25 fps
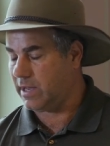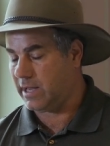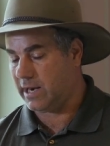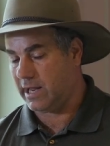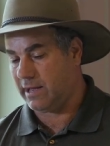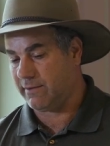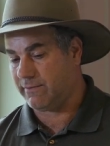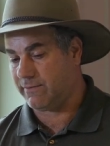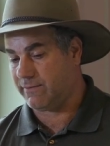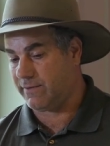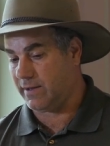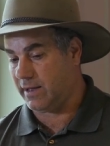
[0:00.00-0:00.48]
and
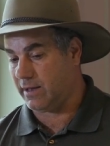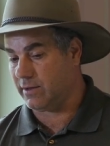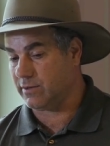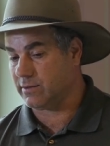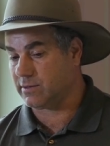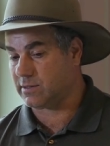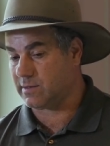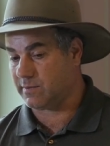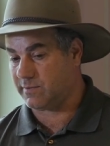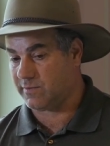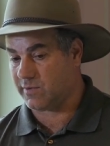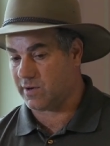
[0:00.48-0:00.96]
I've
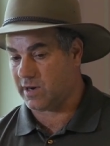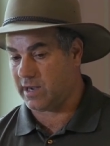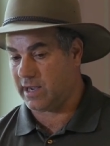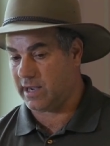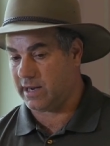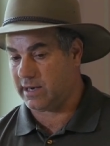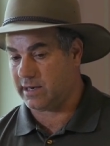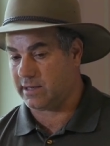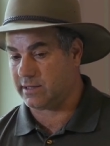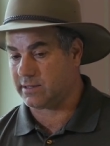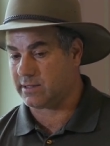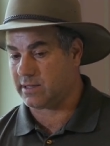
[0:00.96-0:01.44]
found some
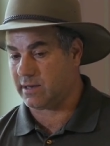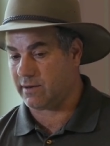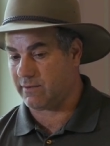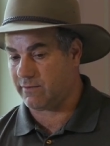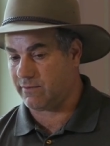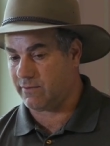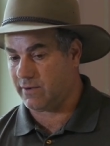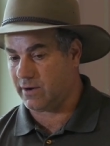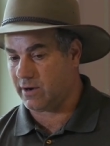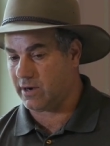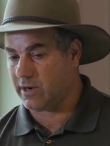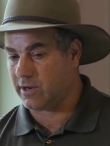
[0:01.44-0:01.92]
varieties that have
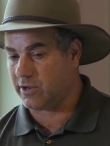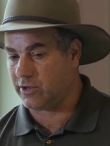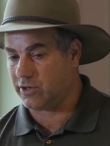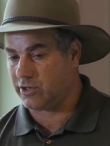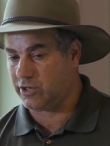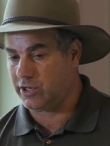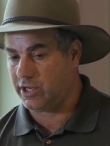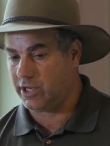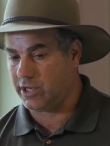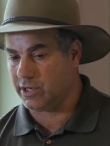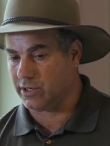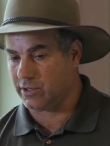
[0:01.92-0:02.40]
very good
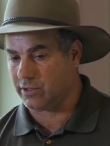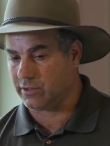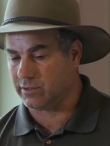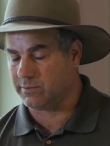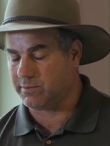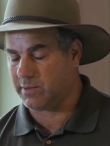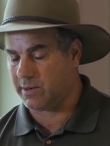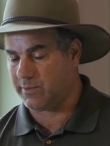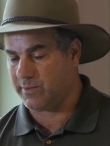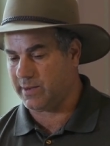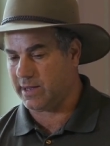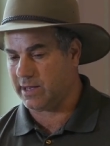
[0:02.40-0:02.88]

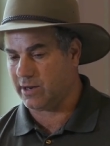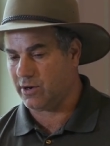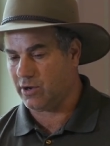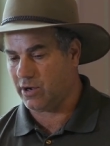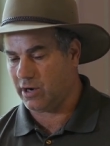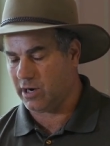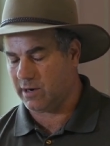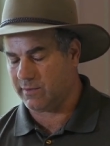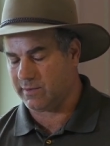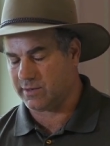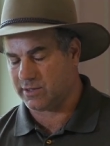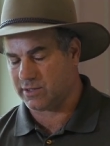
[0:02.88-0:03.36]
yield, but we can
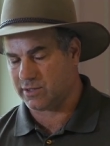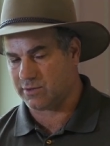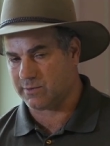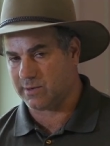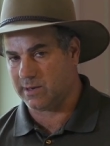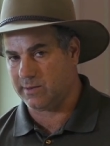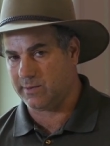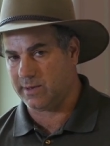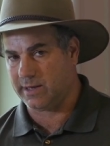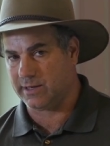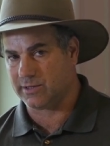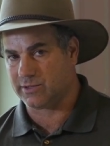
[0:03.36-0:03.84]
harvest
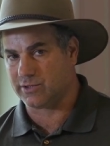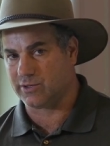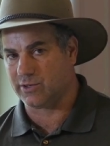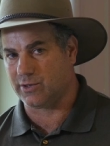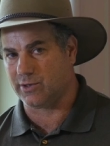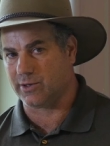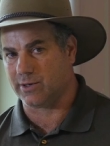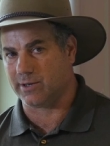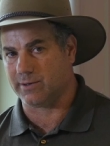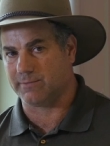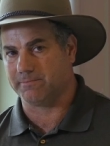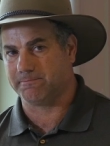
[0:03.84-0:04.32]
three weeks
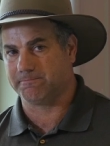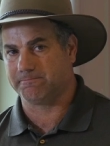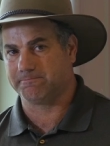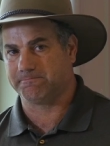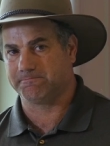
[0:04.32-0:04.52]
sooner.